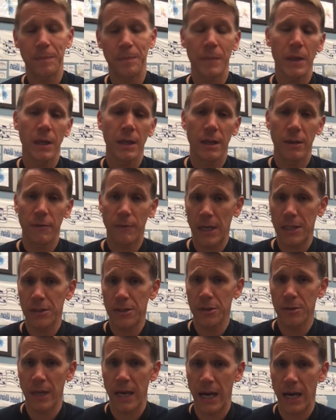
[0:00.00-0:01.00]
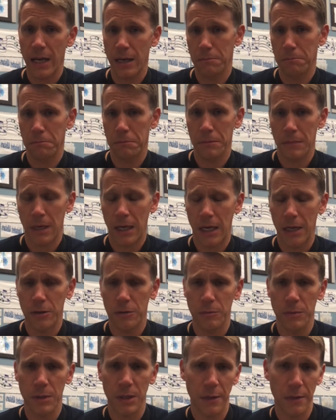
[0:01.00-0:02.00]
If I do that and I don't
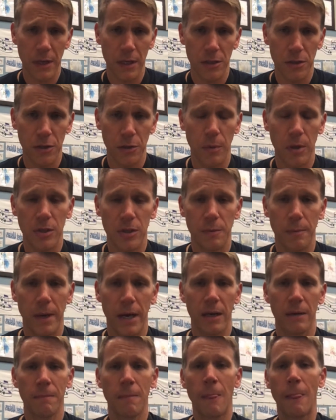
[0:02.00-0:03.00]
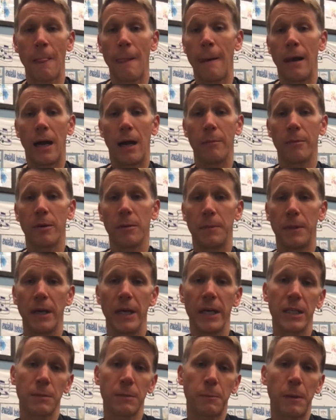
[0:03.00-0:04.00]
really think too much about it, I'm going to play, and it's
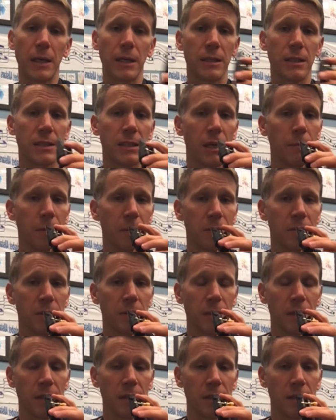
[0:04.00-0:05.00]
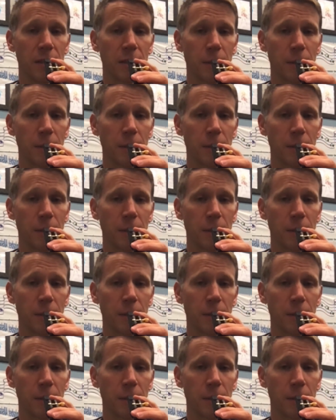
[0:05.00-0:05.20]
probably going to sound maybe something like this.